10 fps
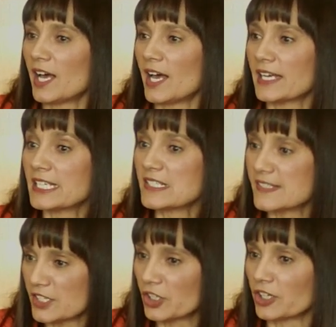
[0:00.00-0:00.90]
uh,
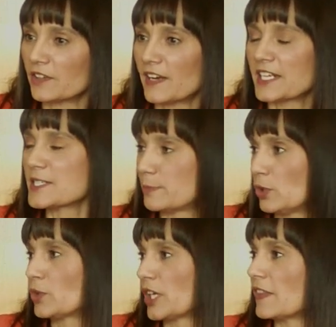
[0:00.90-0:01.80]
consider
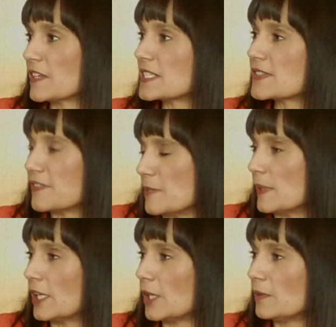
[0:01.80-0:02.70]
exploring this
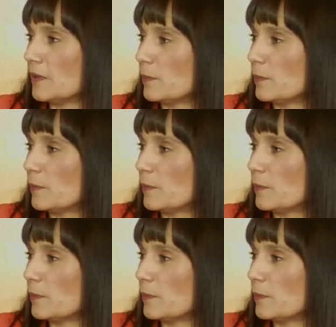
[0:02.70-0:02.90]
female